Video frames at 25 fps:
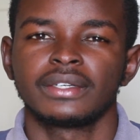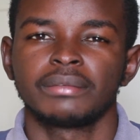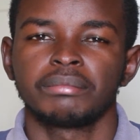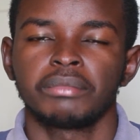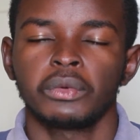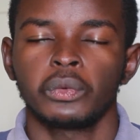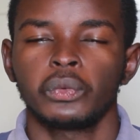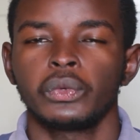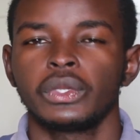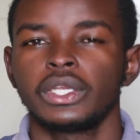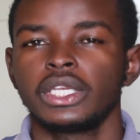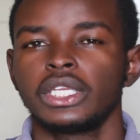
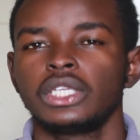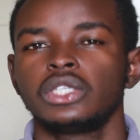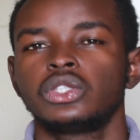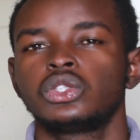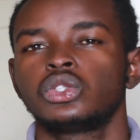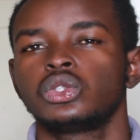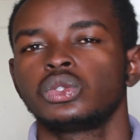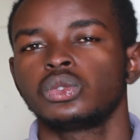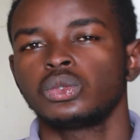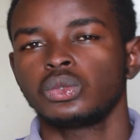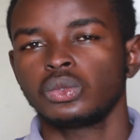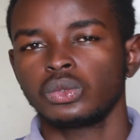But we
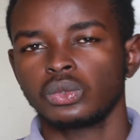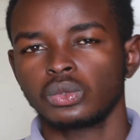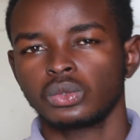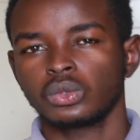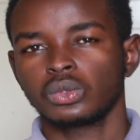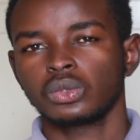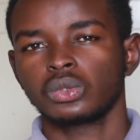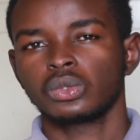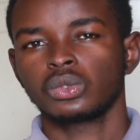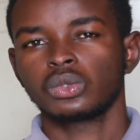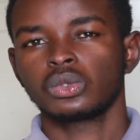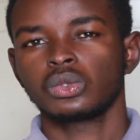need to
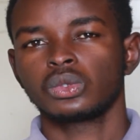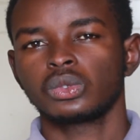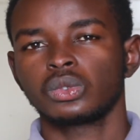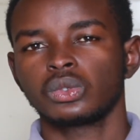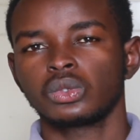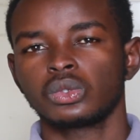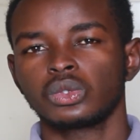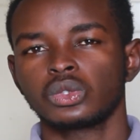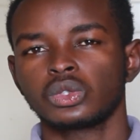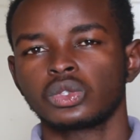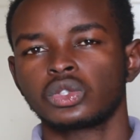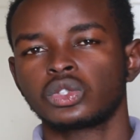
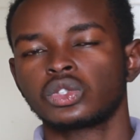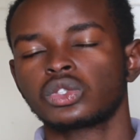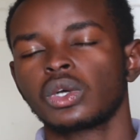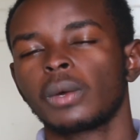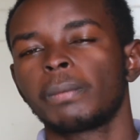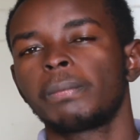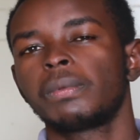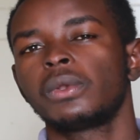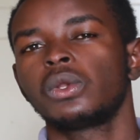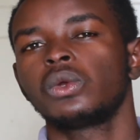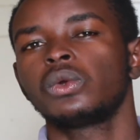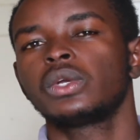
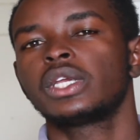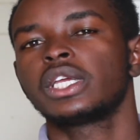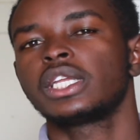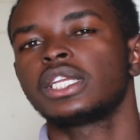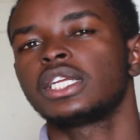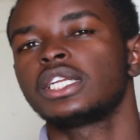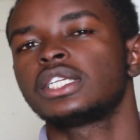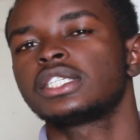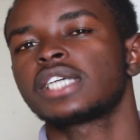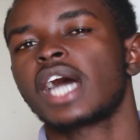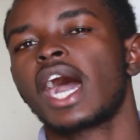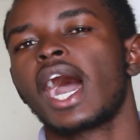stop
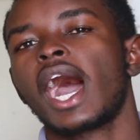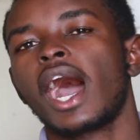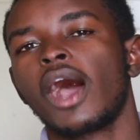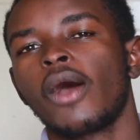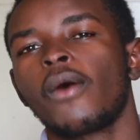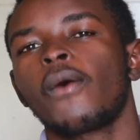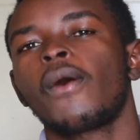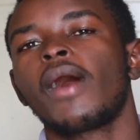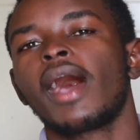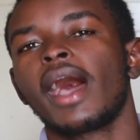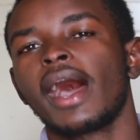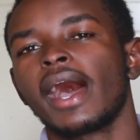looking at
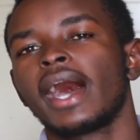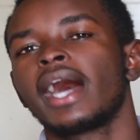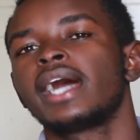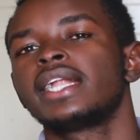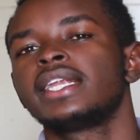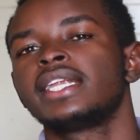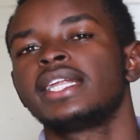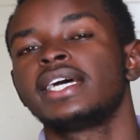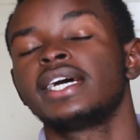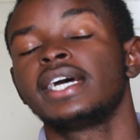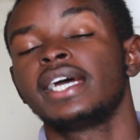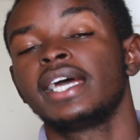how
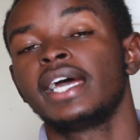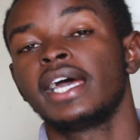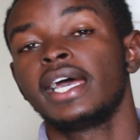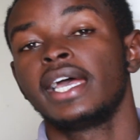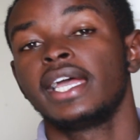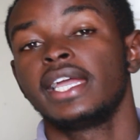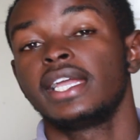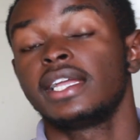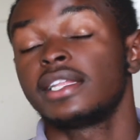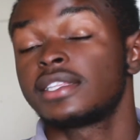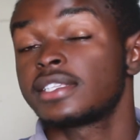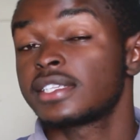hard
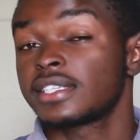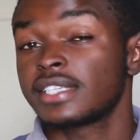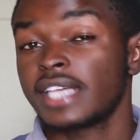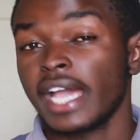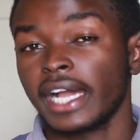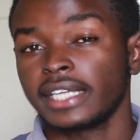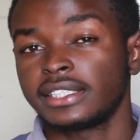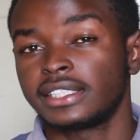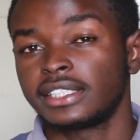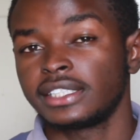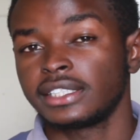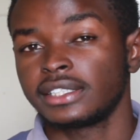it's
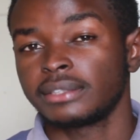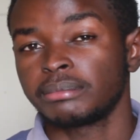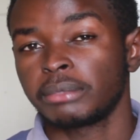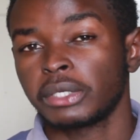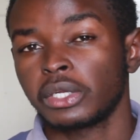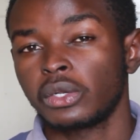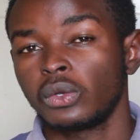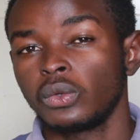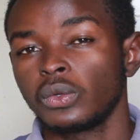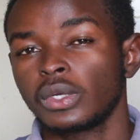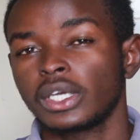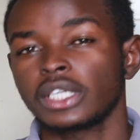getting,
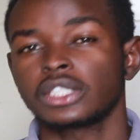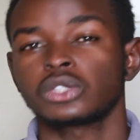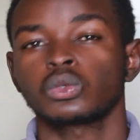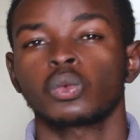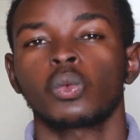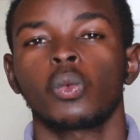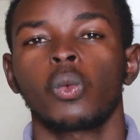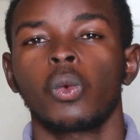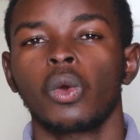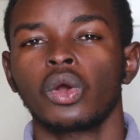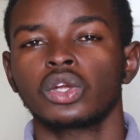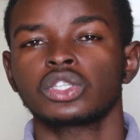but look at
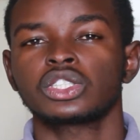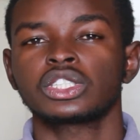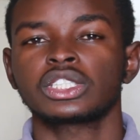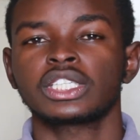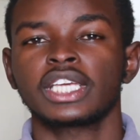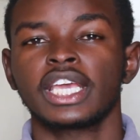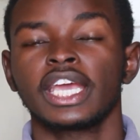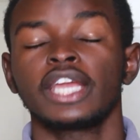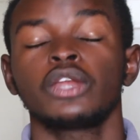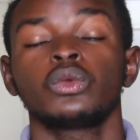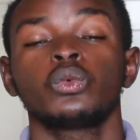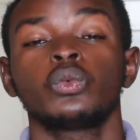what
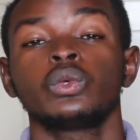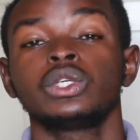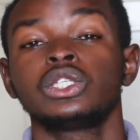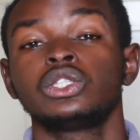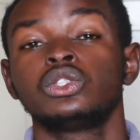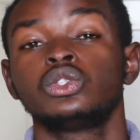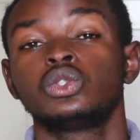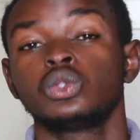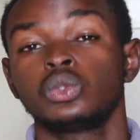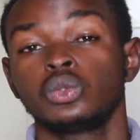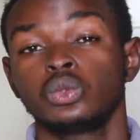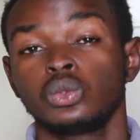can we
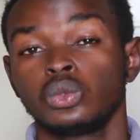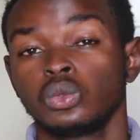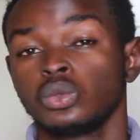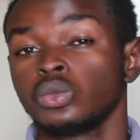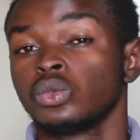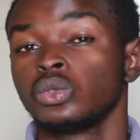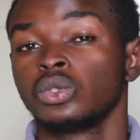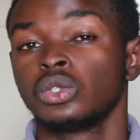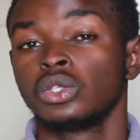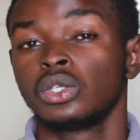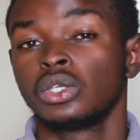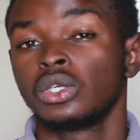do
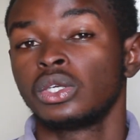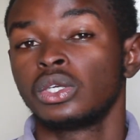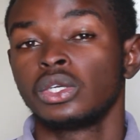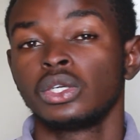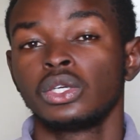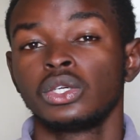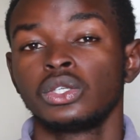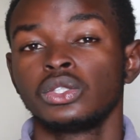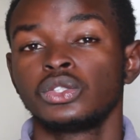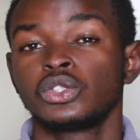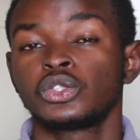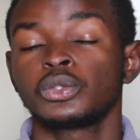
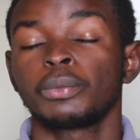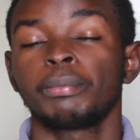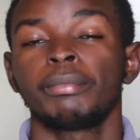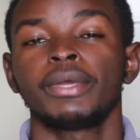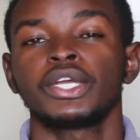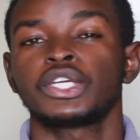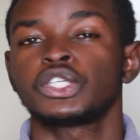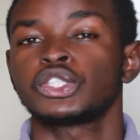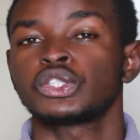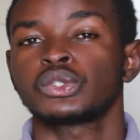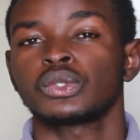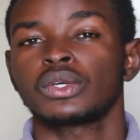to
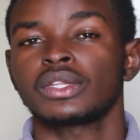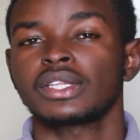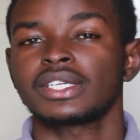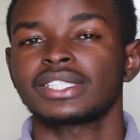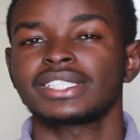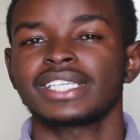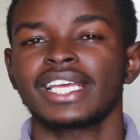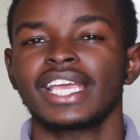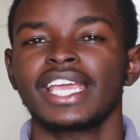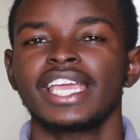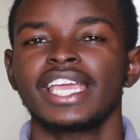make sure that